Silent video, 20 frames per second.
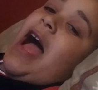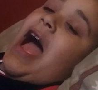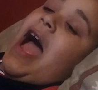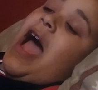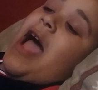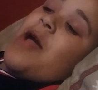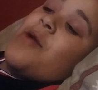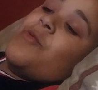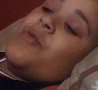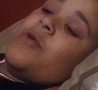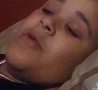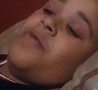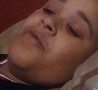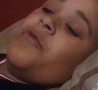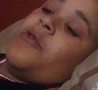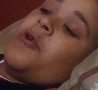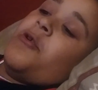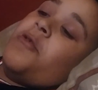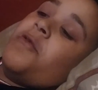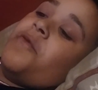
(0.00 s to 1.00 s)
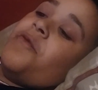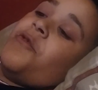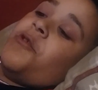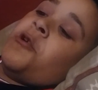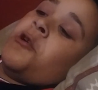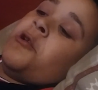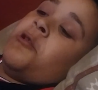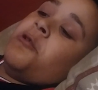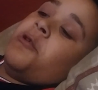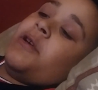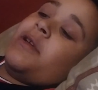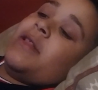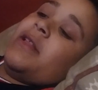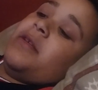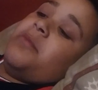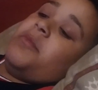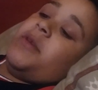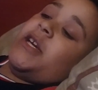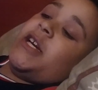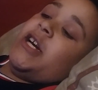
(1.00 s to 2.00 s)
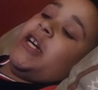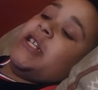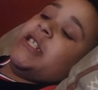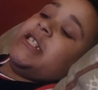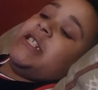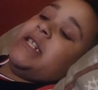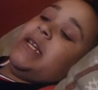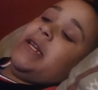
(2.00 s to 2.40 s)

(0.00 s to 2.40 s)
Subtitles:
I will vote for Hillary Clinton because